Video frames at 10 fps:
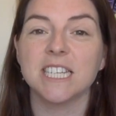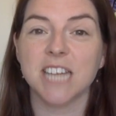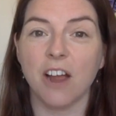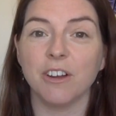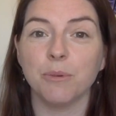
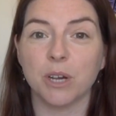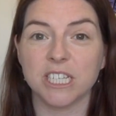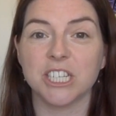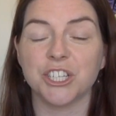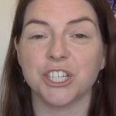Tara
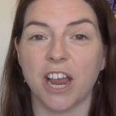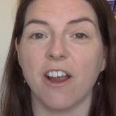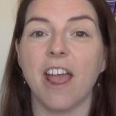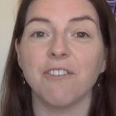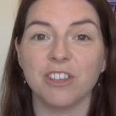wanted to
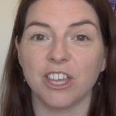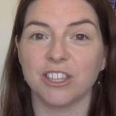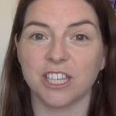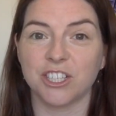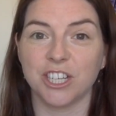share
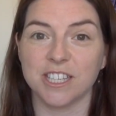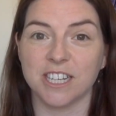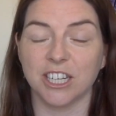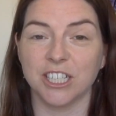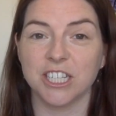everything that she has
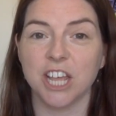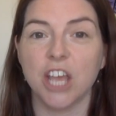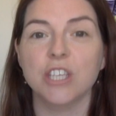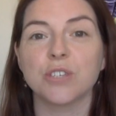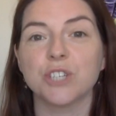learned,
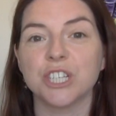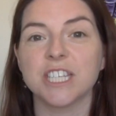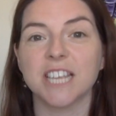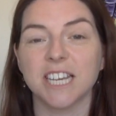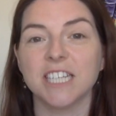so she
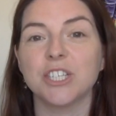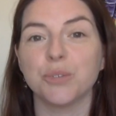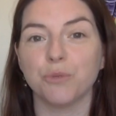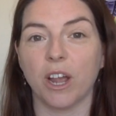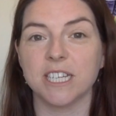decided
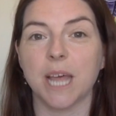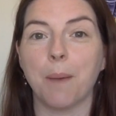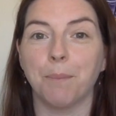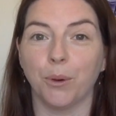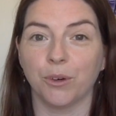to write
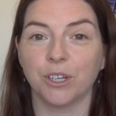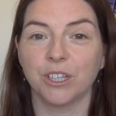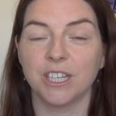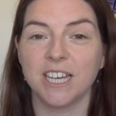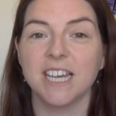a book.
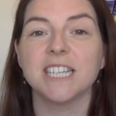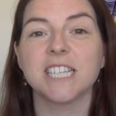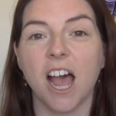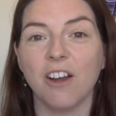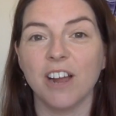
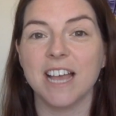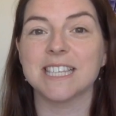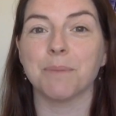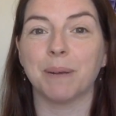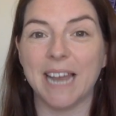Tara
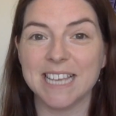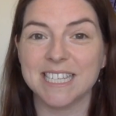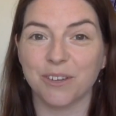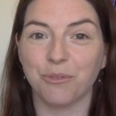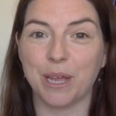is a
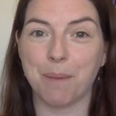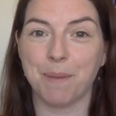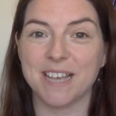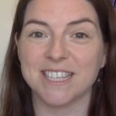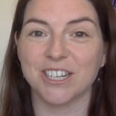plastic free
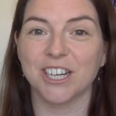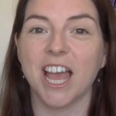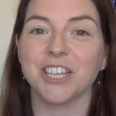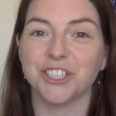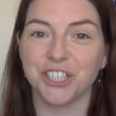ambassador,
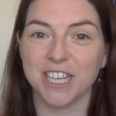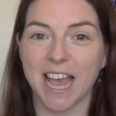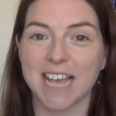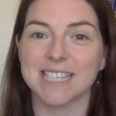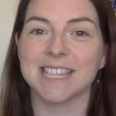and she
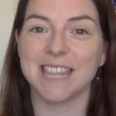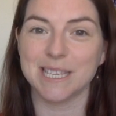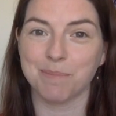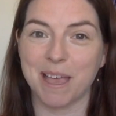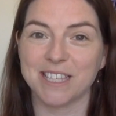has
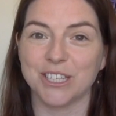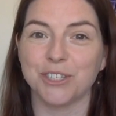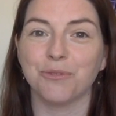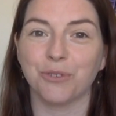this message